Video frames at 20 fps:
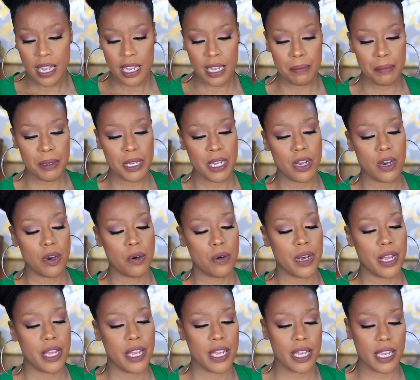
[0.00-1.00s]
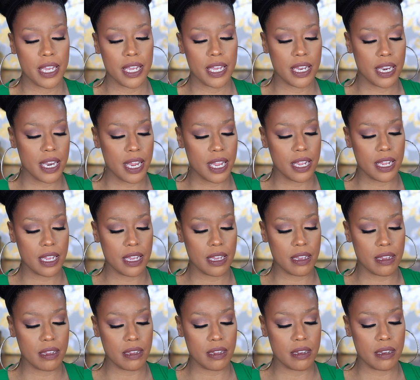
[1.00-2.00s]
Let me go ahead
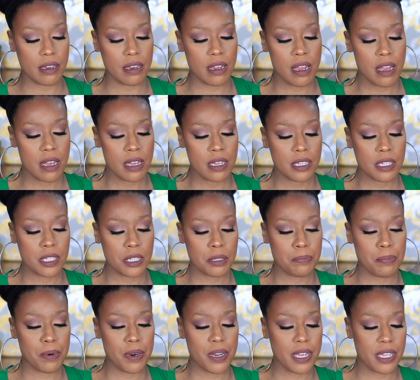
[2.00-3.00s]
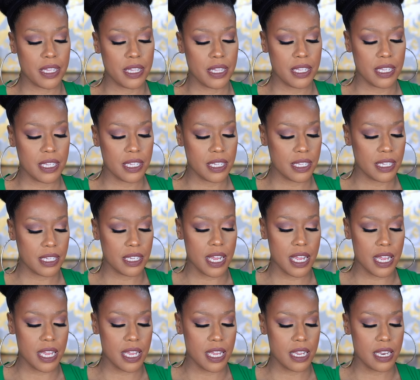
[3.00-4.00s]
and spray this
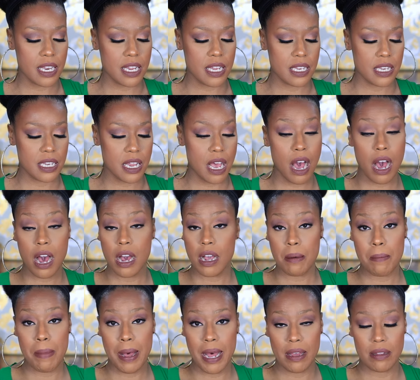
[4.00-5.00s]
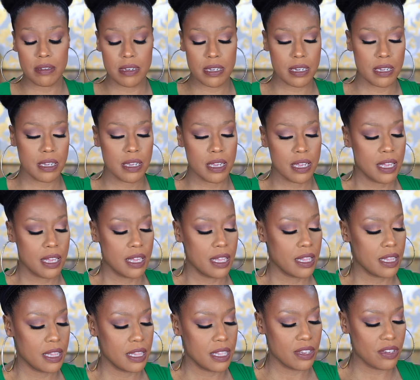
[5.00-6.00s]
and talk about
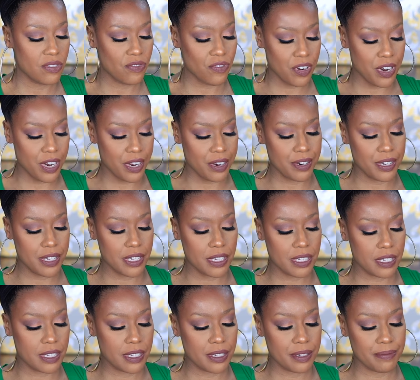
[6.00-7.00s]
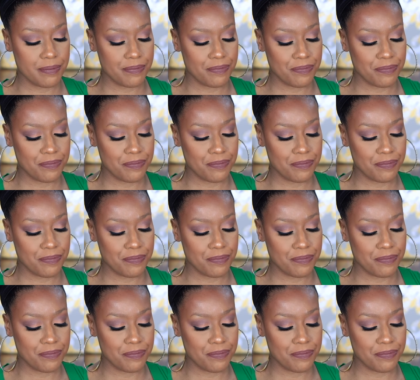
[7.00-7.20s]
this fragrance.